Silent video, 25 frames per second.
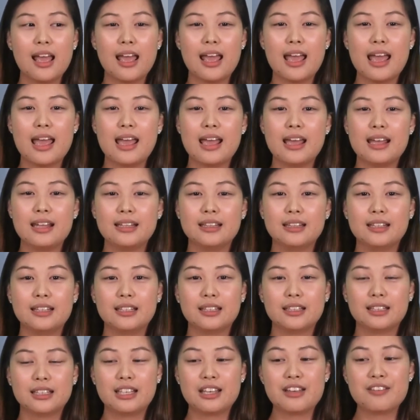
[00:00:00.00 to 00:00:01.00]

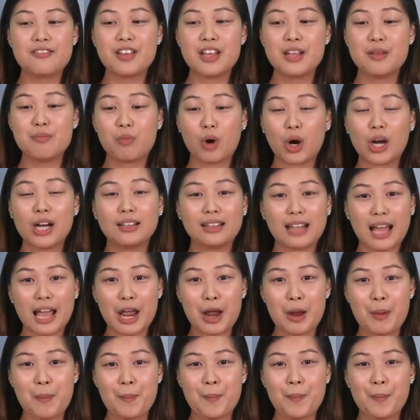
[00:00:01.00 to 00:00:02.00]
And given more
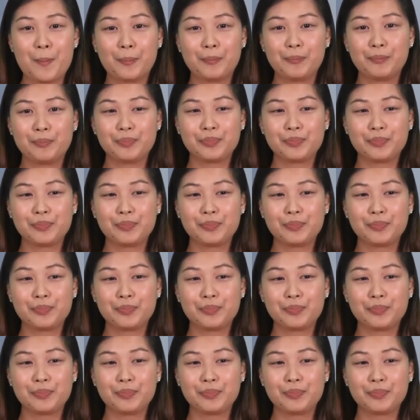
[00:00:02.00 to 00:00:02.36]
time,